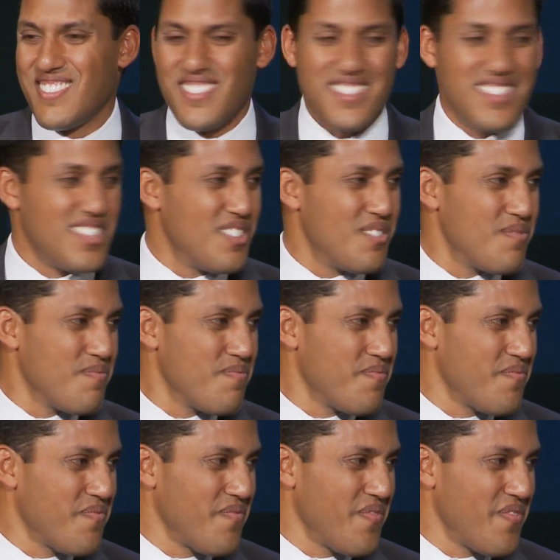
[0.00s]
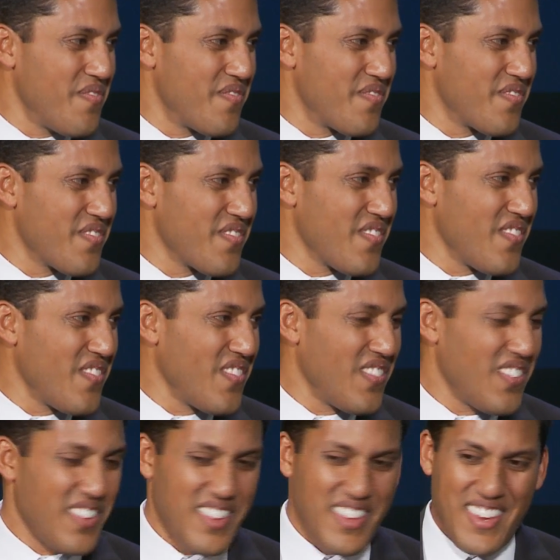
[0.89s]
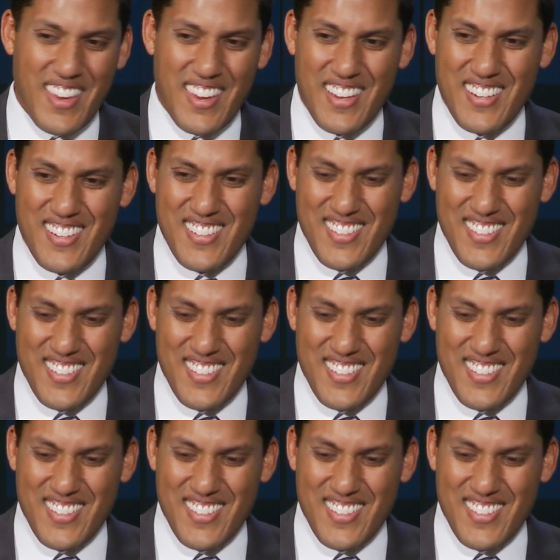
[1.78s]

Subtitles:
10 seconds, maybe 20,